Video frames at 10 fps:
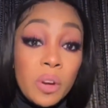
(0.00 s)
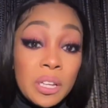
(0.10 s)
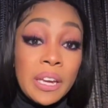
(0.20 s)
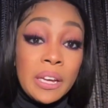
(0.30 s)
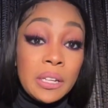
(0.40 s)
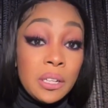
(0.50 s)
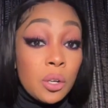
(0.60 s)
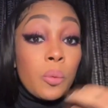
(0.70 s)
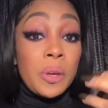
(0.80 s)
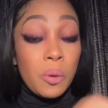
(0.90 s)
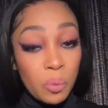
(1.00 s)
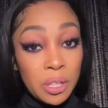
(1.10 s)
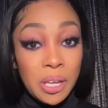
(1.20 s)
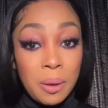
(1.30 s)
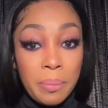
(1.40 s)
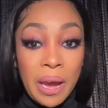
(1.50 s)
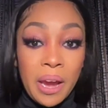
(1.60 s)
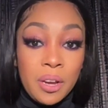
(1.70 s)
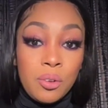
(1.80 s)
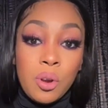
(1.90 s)
will in good or we can will in
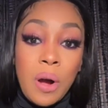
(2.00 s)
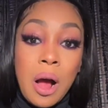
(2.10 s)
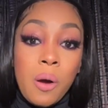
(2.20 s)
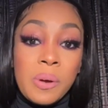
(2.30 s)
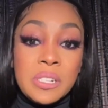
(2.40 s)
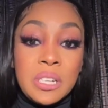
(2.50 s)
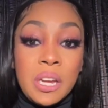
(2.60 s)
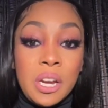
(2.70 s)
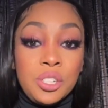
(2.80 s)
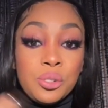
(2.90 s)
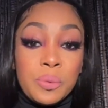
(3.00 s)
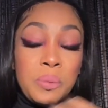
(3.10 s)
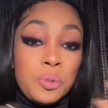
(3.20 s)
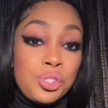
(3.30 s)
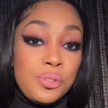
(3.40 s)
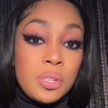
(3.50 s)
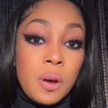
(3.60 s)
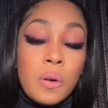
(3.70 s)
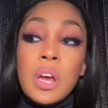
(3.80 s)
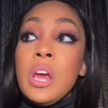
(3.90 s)
bad. I always say that you reap what you
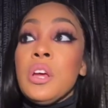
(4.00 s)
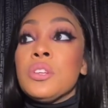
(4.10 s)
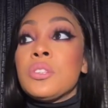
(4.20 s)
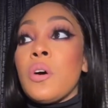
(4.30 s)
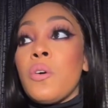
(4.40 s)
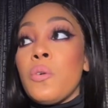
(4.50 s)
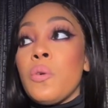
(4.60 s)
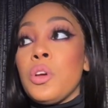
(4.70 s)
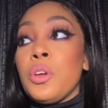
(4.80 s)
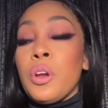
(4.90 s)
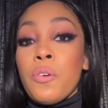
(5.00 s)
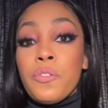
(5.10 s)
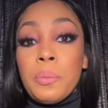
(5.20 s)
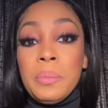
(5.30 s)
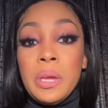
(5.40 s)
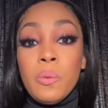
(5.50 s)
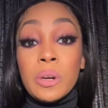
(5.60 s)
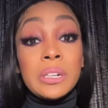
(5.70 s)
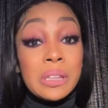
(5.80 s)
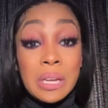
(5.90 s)
sow. So, for me,
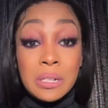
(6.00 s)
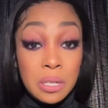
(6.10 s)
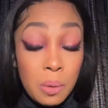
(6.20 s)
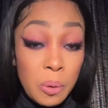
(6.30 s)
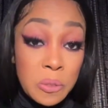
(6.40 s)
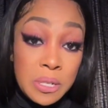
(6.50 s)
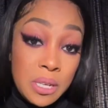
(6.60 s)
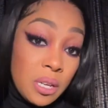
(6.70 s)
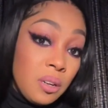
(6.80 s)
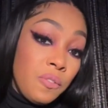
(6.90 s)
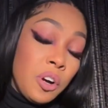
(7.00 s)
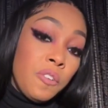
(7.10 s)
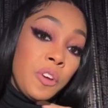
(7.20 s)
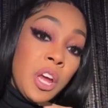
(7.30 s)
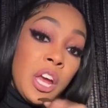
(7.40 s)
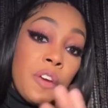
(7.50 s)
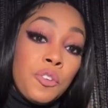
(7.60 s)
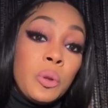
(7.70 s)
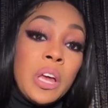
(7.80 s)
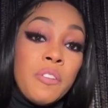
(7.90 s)
one of the things that are most indicative of,
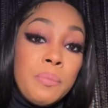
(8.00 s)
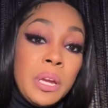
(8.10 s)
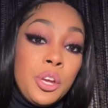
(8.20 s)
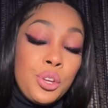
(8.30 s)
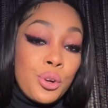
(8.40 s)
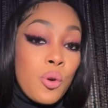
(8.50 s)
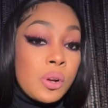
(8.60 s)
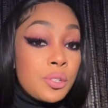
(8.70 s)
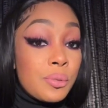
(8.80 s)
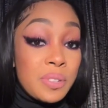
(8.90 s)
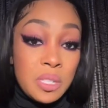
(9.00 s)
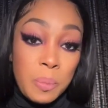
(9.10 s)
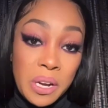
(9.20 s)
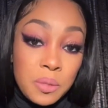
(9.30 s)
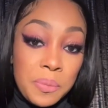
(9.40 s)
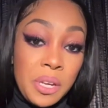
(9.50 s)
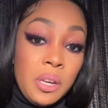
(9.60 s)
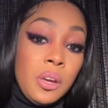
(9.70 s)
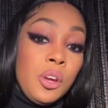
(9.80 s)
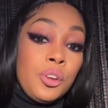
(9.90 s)
if you love me, you're going to respect
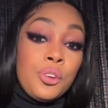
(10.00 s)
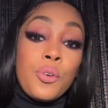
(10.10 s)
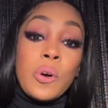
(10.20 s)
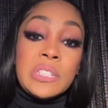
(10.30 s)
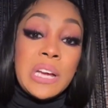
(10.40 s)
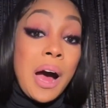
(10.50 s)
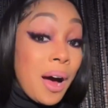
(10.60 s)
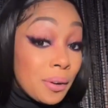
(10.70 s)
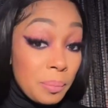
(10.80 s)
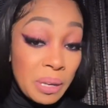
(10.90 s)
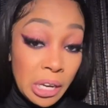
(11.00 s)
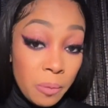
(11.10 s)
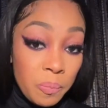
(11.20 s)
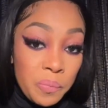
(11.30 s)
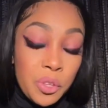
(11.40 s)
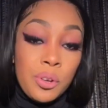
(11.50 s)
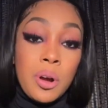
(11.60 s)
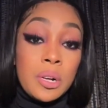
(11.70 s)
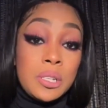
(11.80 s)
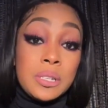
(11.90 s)
me. You're going to honor me. You're
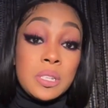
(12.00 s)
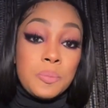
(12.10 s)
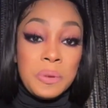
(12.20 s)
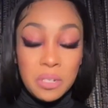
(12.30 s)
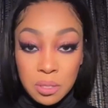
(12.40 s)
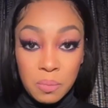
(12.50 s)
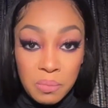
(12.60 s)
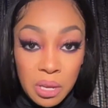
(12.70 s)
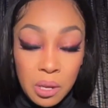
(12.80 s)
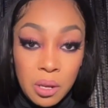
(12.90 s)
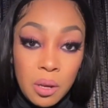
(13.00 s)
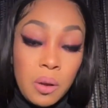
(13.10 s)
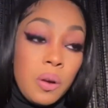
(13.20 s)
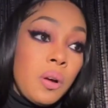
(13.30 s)
going to speak to me